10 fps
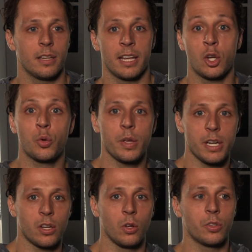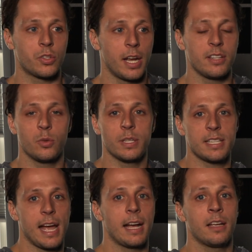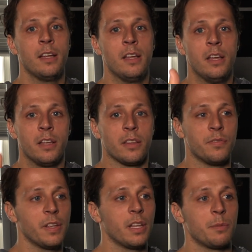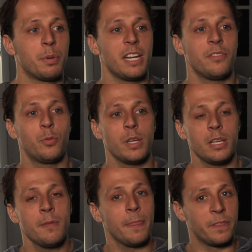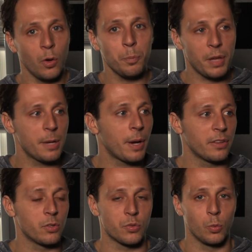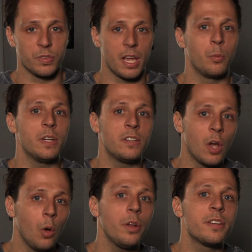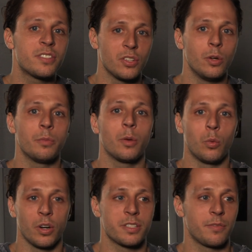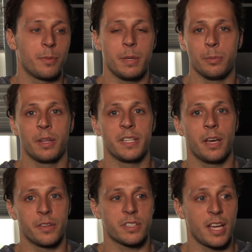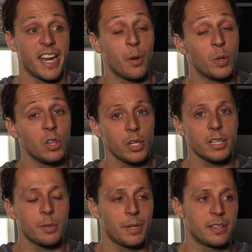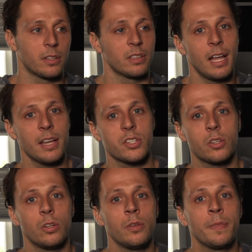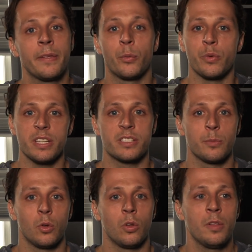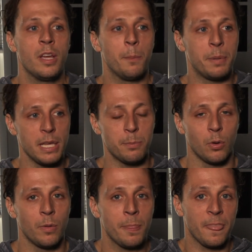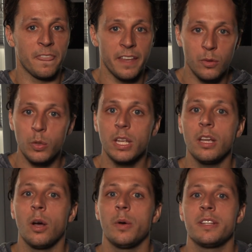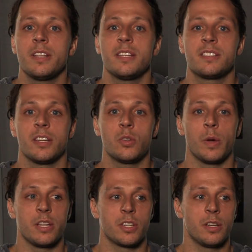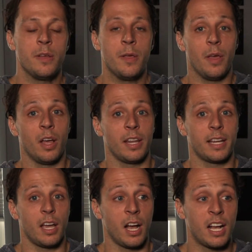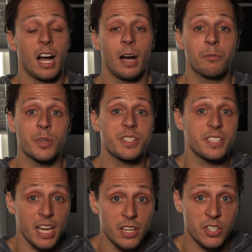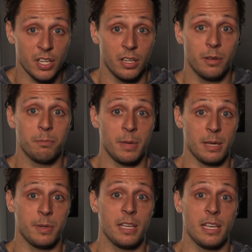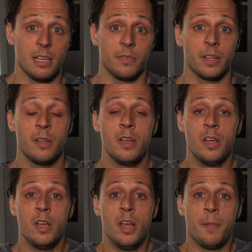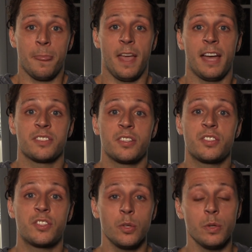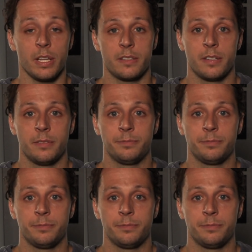Like critical, trying to attack the villain. But if we don't play by those rules and we don't assume the worst of the people on the other side and we look at them like they're logical, reasonable people, then we can go into the situation like a conversation, maybe even as a student.